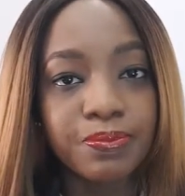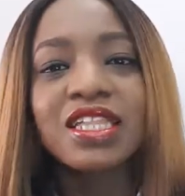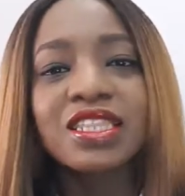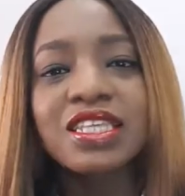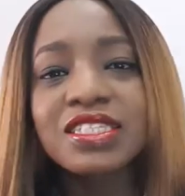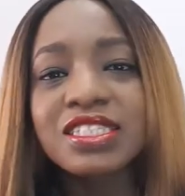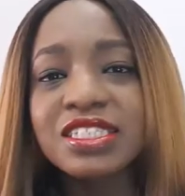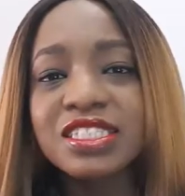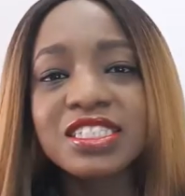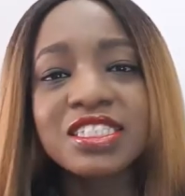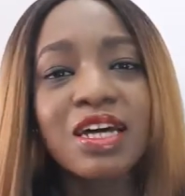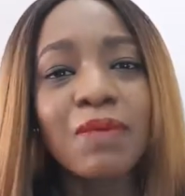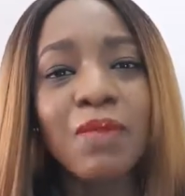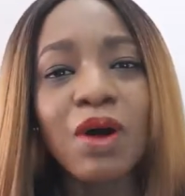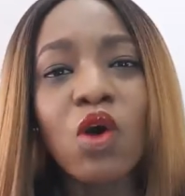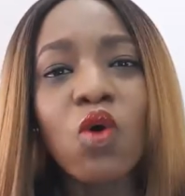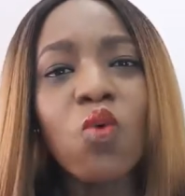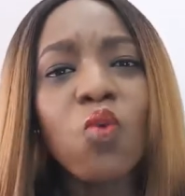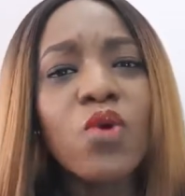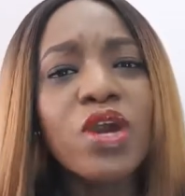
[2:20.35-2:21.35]
This isn't
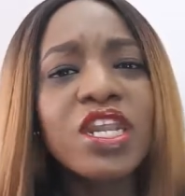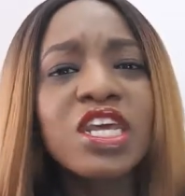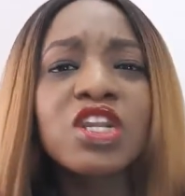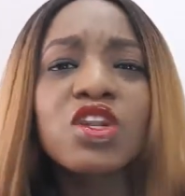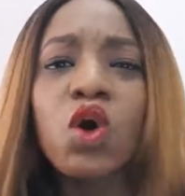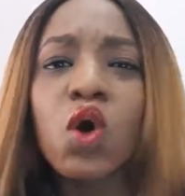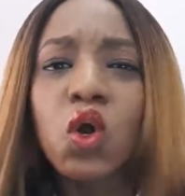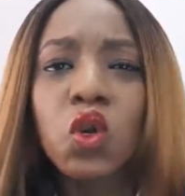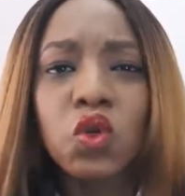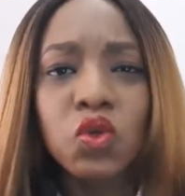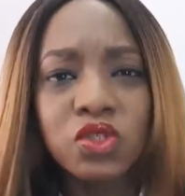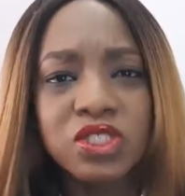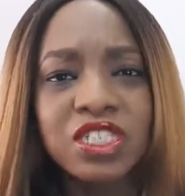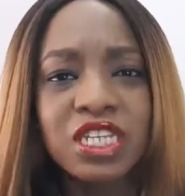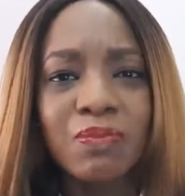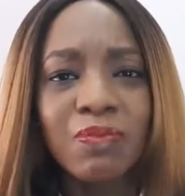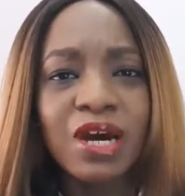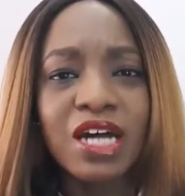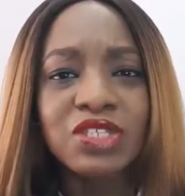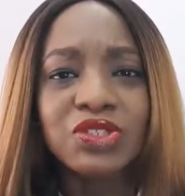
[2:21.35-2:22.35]
about winning or losing
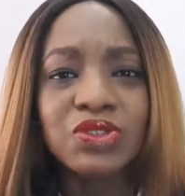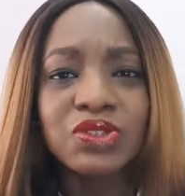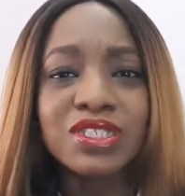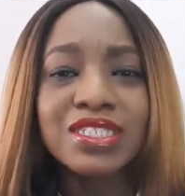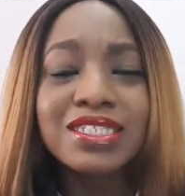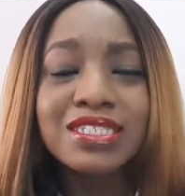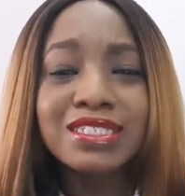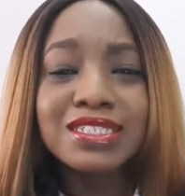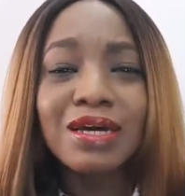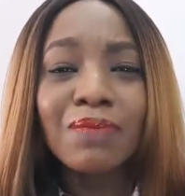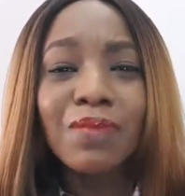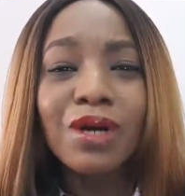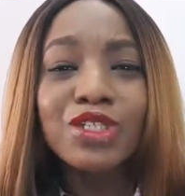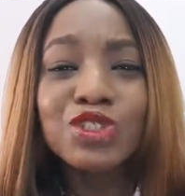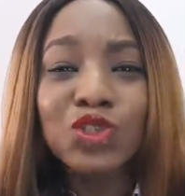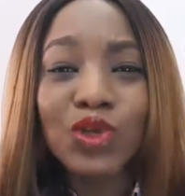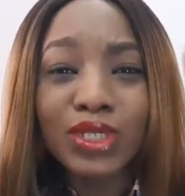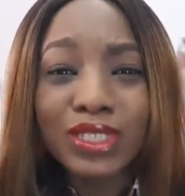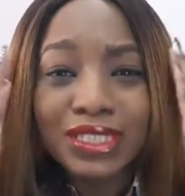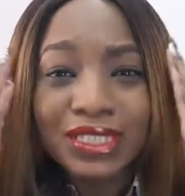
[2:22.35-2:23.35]
a battle. This is
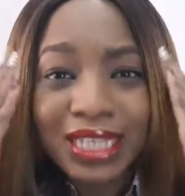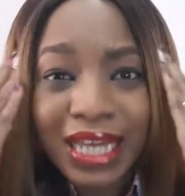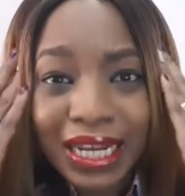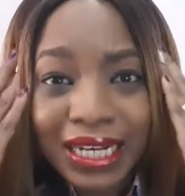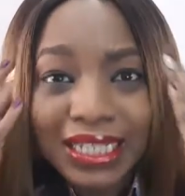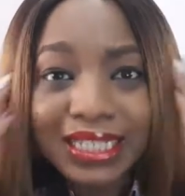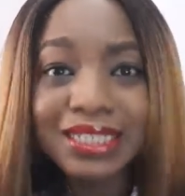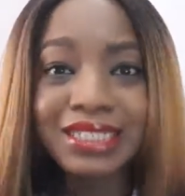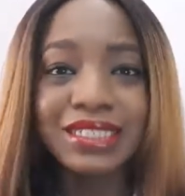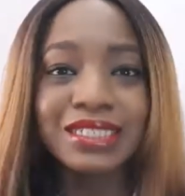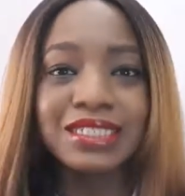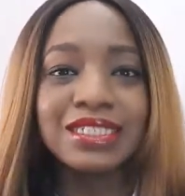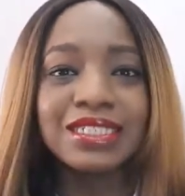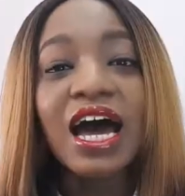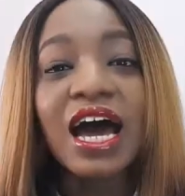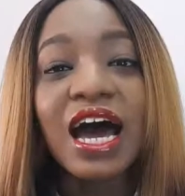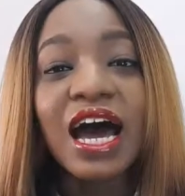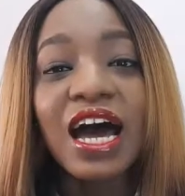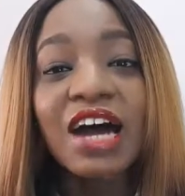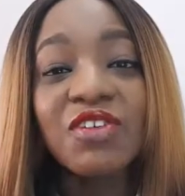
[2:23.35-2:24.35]
about your sanity
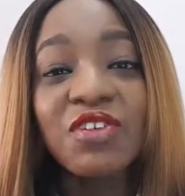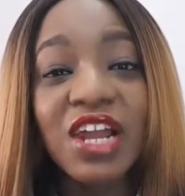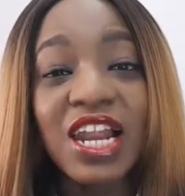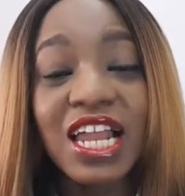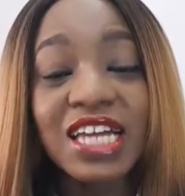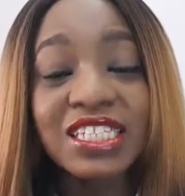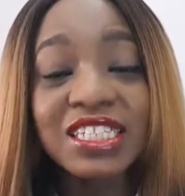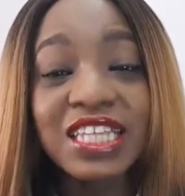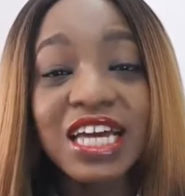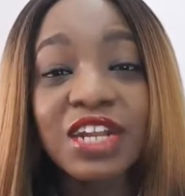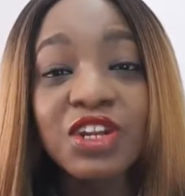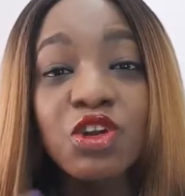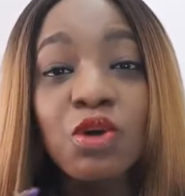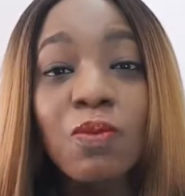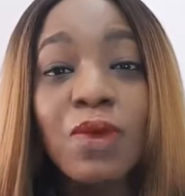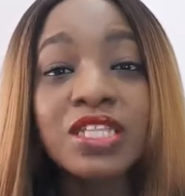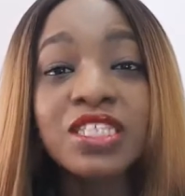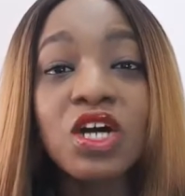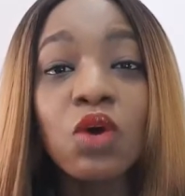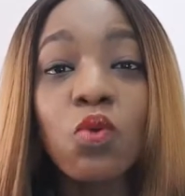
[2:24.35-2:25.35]
and realizing that no
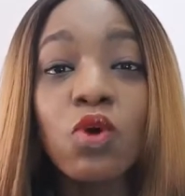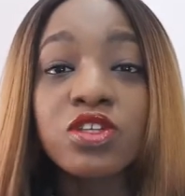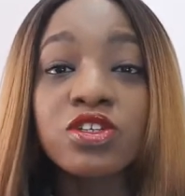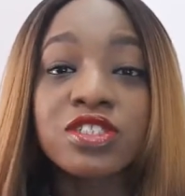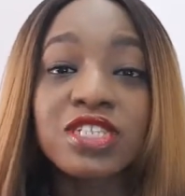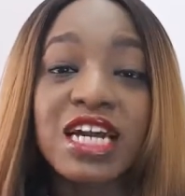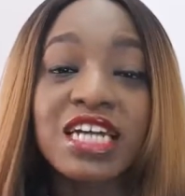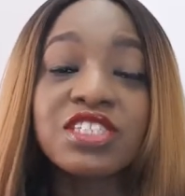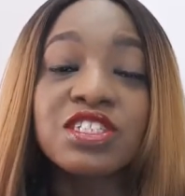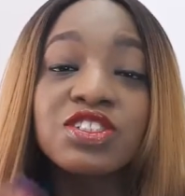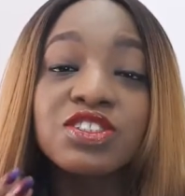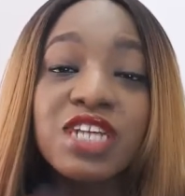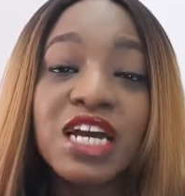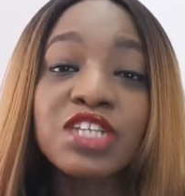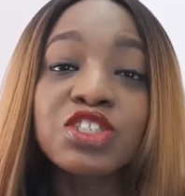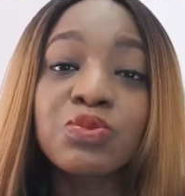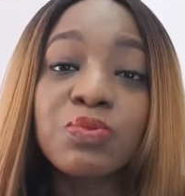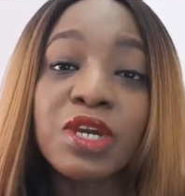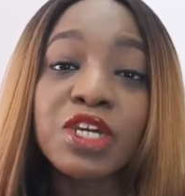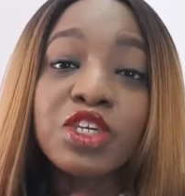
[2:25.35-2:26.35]
matter what society tries
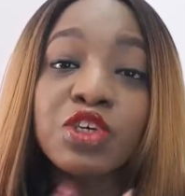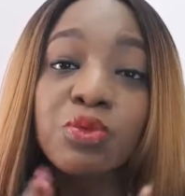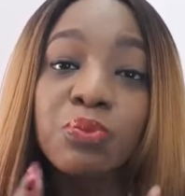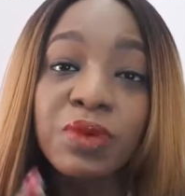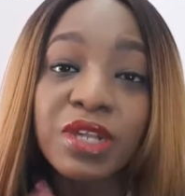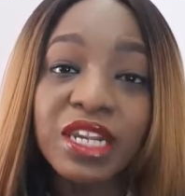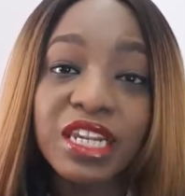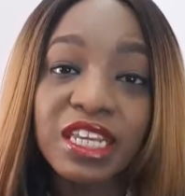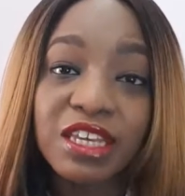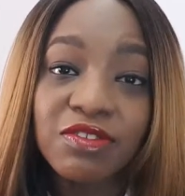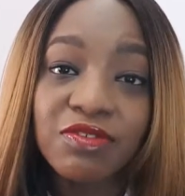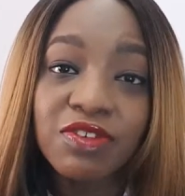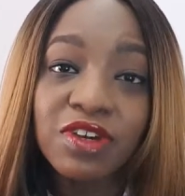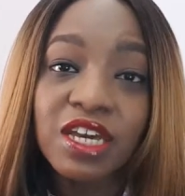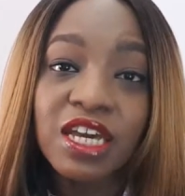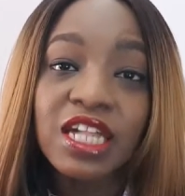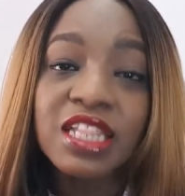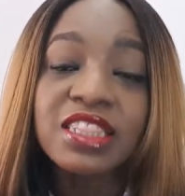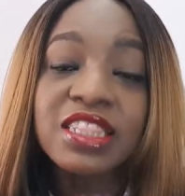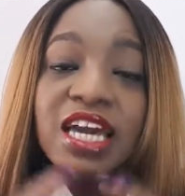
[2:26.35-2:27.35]
to make you believe,
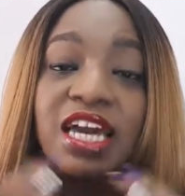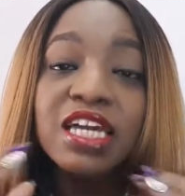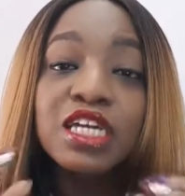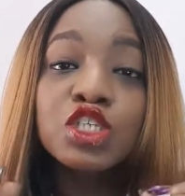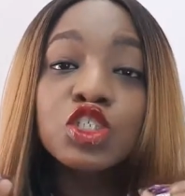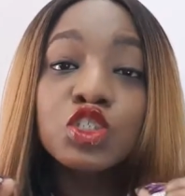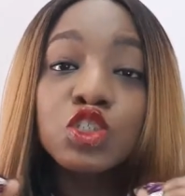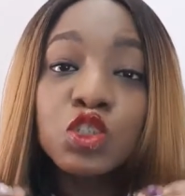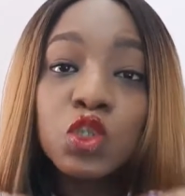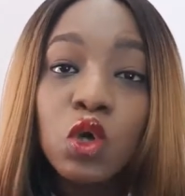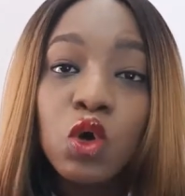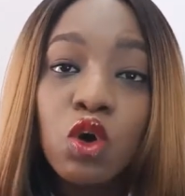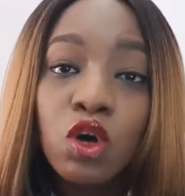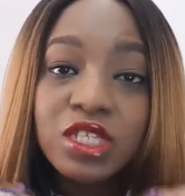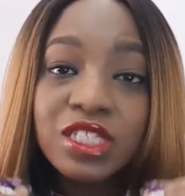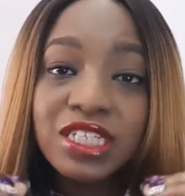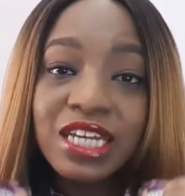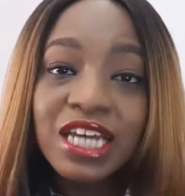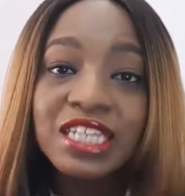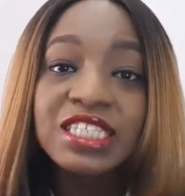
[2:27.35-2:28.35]
there is no
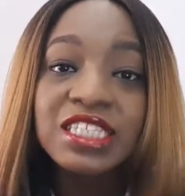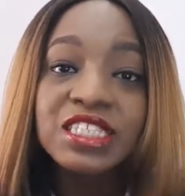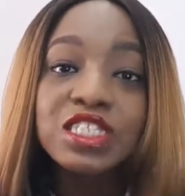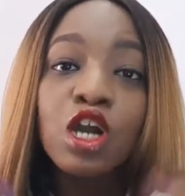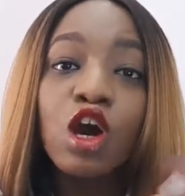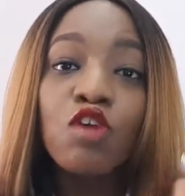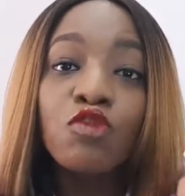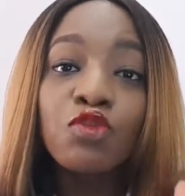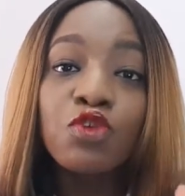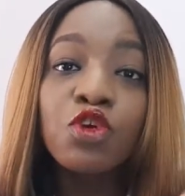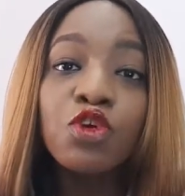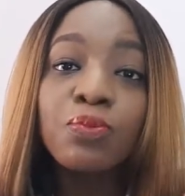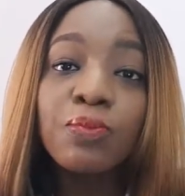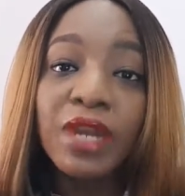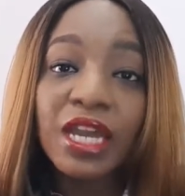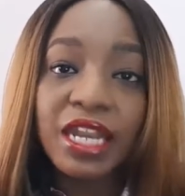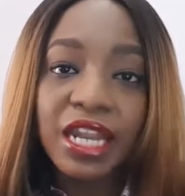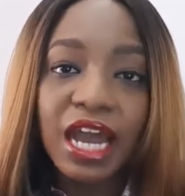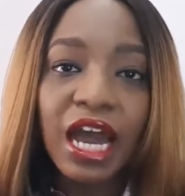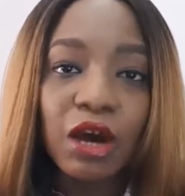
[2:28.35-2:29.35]
scarcity of good
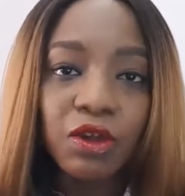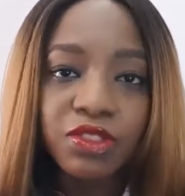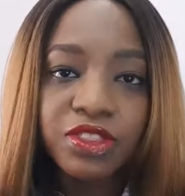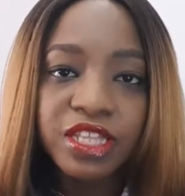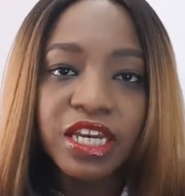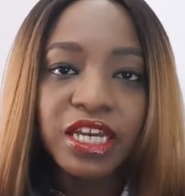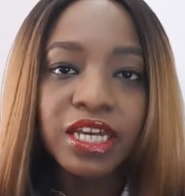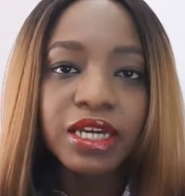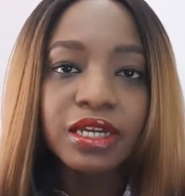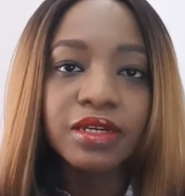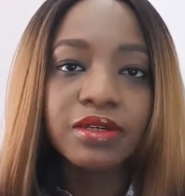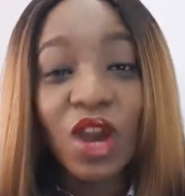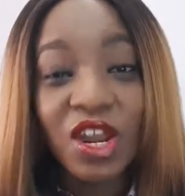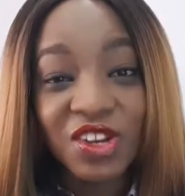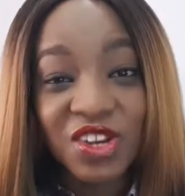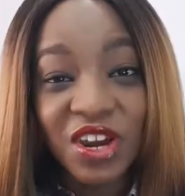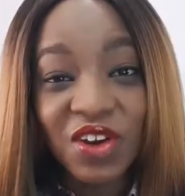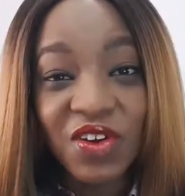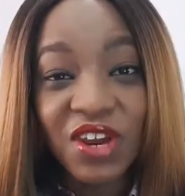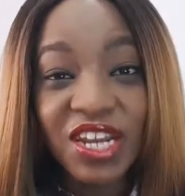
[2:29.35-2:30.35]
men out there. When
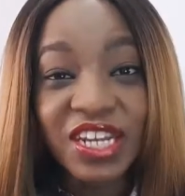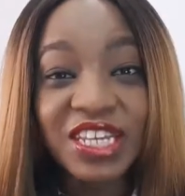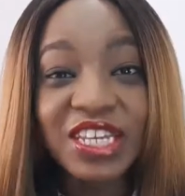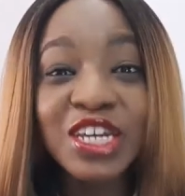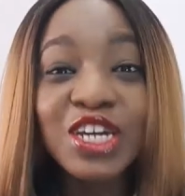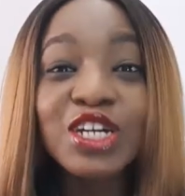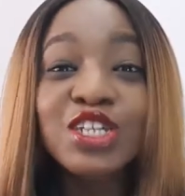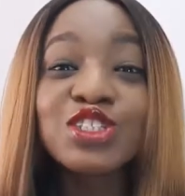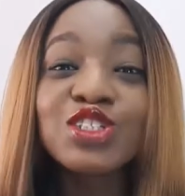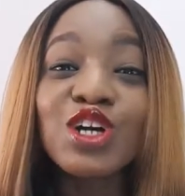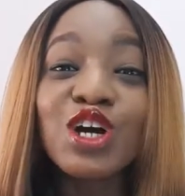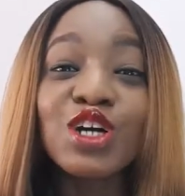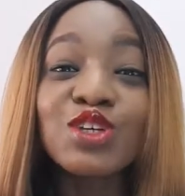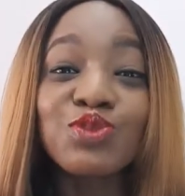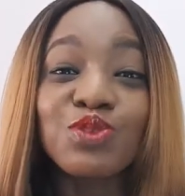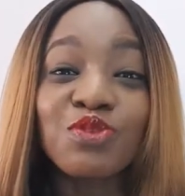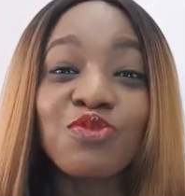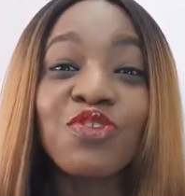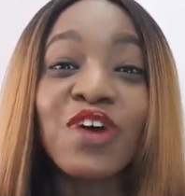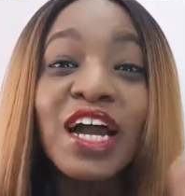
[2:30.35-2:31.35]
you're ready, yours
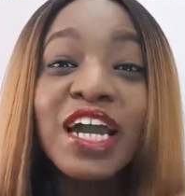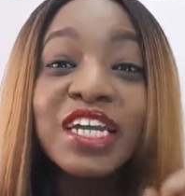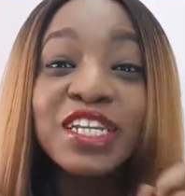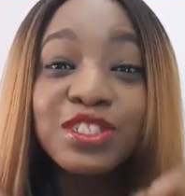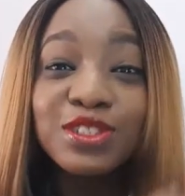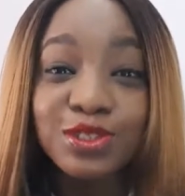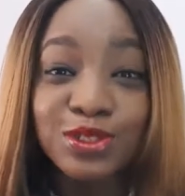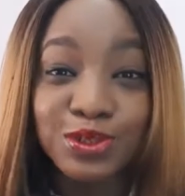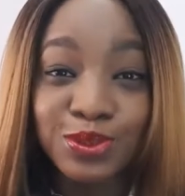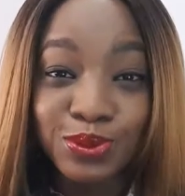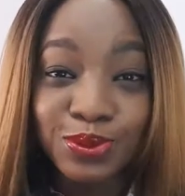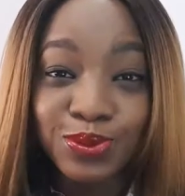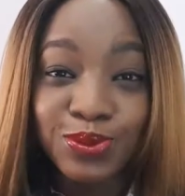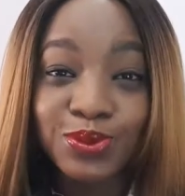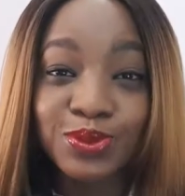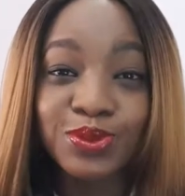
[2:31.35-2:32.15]
will find you.